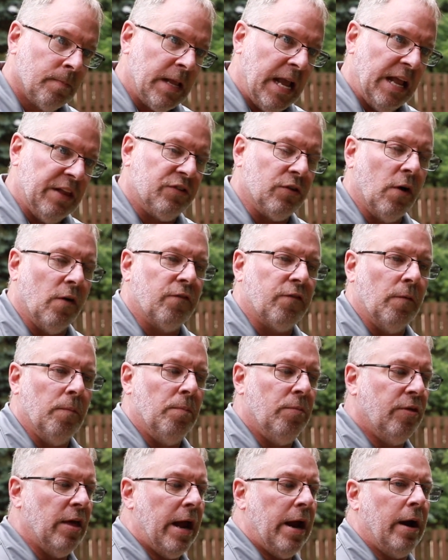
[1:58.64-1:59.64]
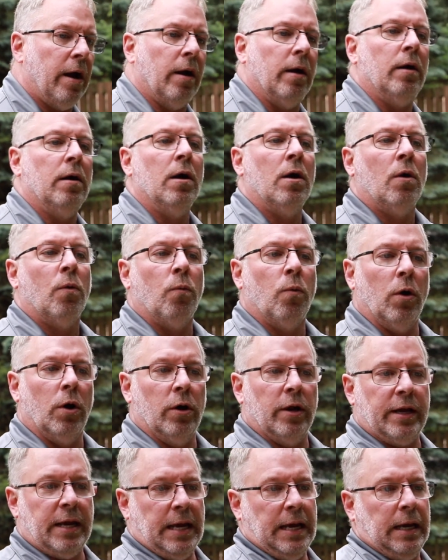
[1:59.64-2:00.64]
And so from there,
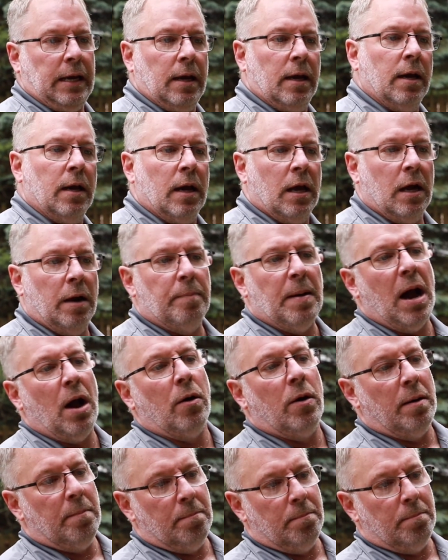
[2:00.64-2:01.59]
we're looking at about a